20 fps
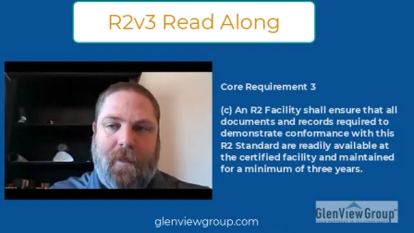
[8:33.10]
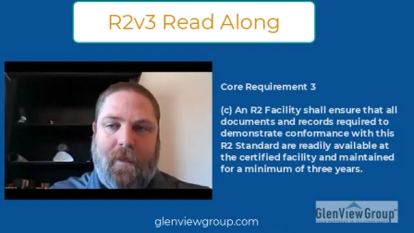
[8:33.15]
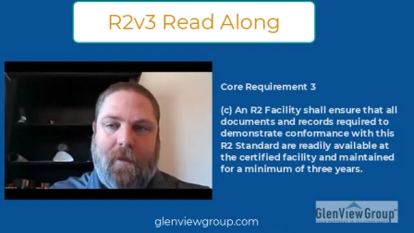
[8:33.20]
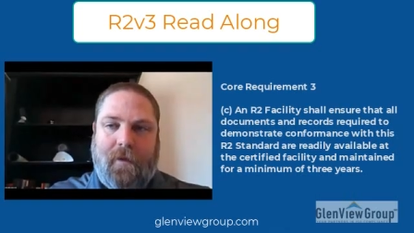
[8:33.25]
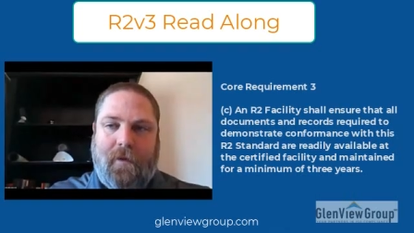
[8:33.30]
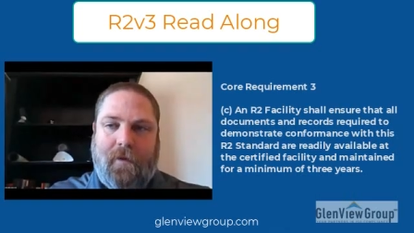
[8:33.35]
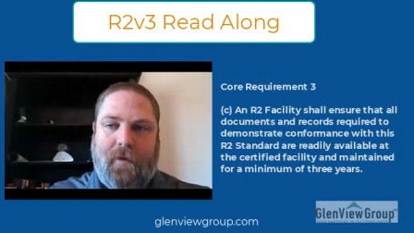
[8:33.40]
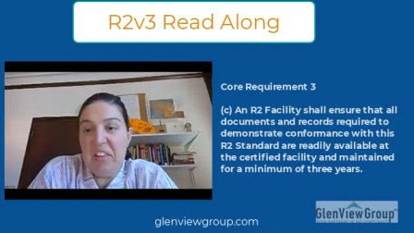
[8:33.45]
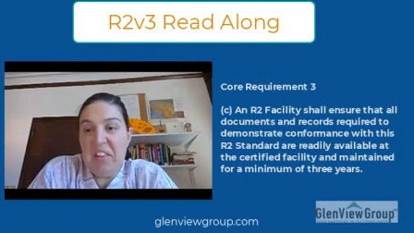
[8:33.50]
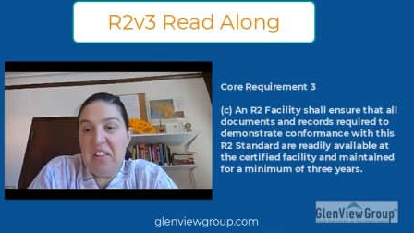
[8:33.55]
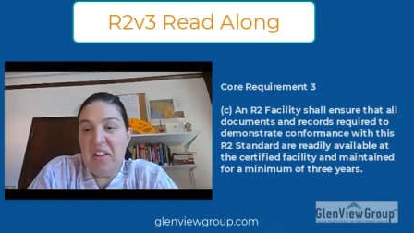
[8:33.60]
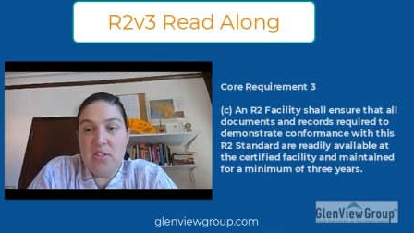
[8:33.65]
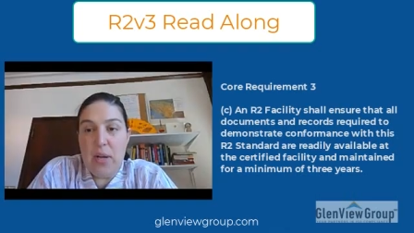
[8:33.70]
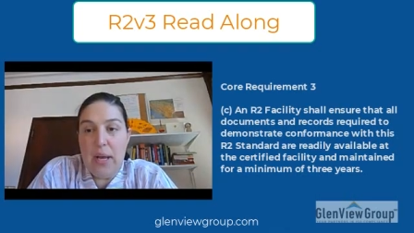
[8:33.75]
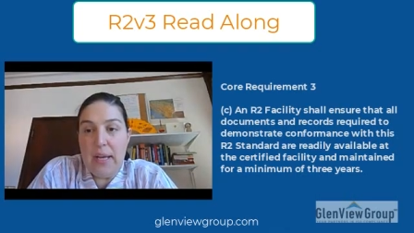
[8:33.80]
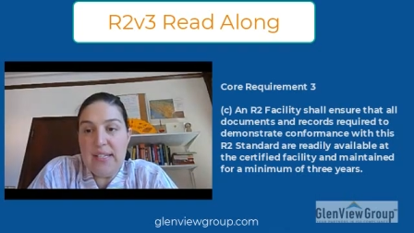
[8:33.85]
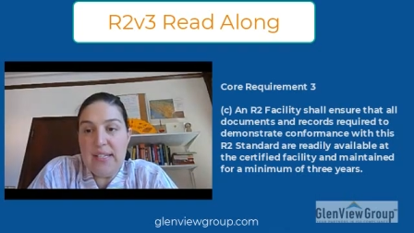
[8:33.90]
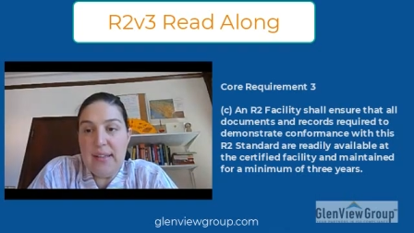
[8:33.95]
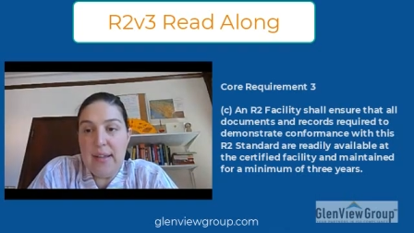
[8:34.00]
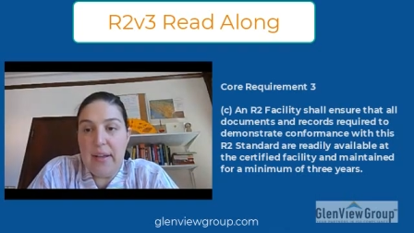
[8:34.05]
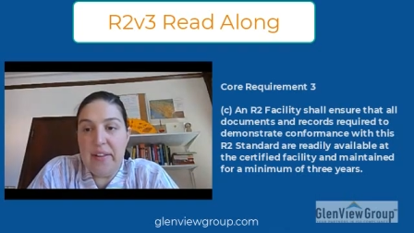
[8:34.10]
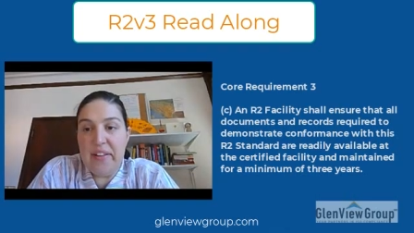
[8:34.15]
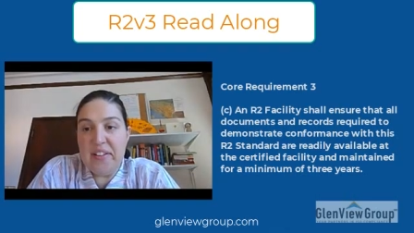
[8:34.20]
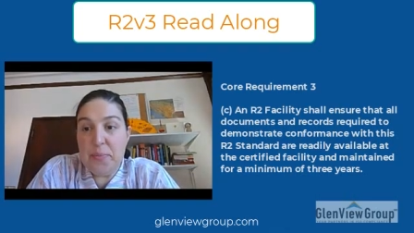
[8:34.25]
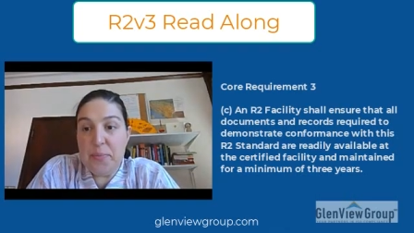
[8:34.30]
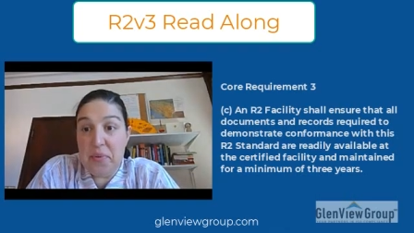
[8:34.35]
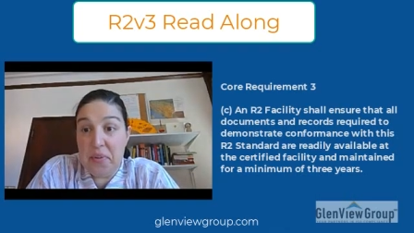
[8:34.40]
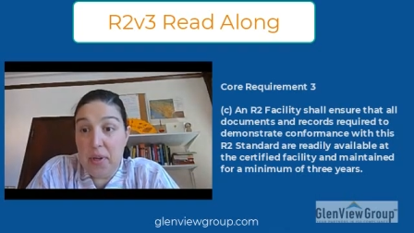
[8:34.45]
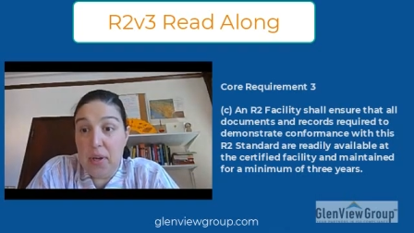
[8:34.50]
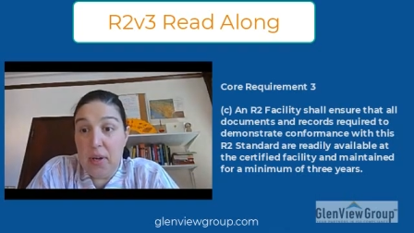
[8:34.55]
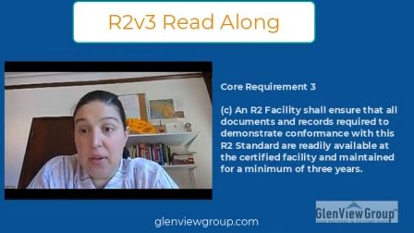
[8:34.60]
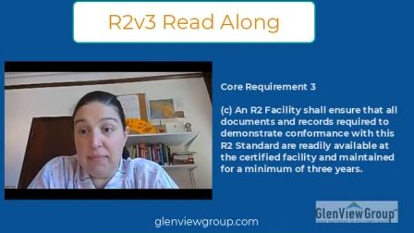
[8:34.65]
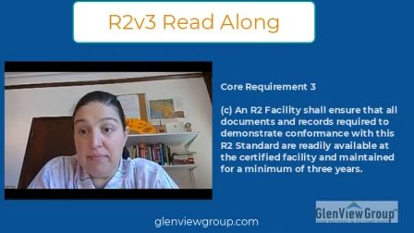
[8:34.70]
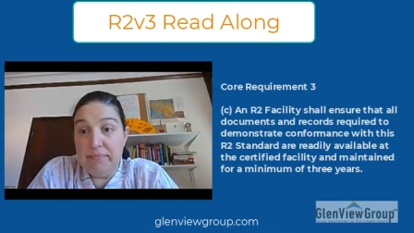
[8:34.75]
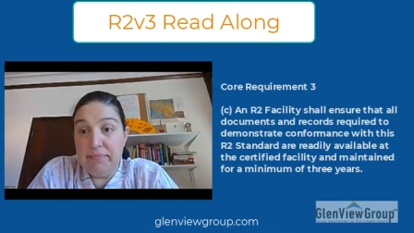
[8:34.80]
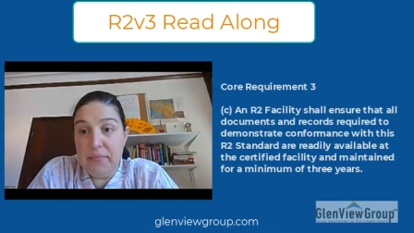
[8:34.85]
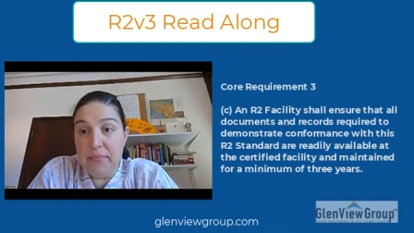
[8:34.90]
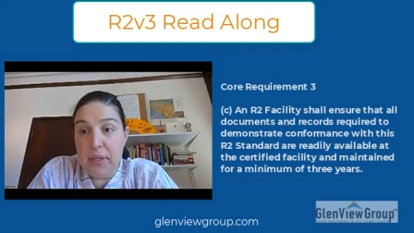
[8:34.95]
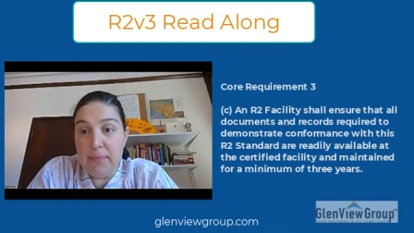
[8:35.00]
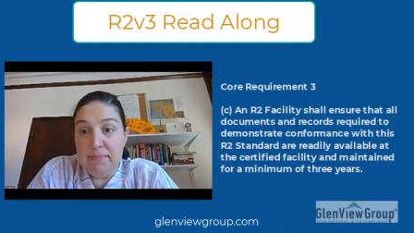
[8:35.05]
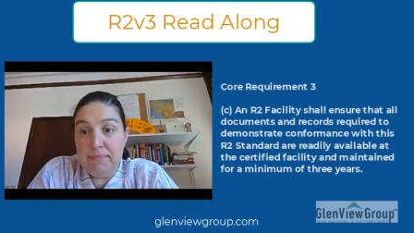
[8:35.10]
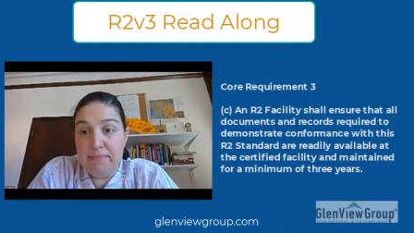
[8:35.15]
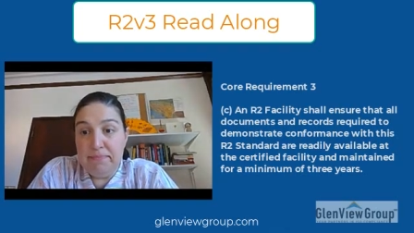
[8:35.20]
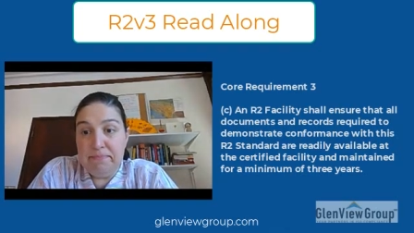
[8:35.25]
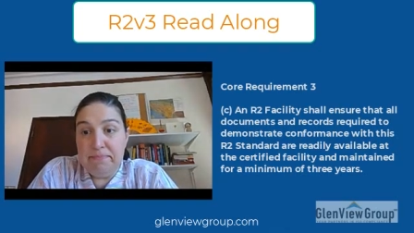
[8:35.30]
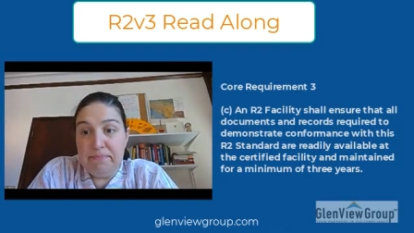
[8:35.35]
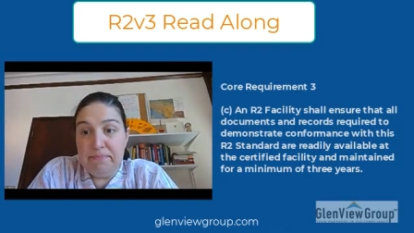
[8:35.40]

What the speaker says: I have nothing to add to that. That's pretty good. Yep.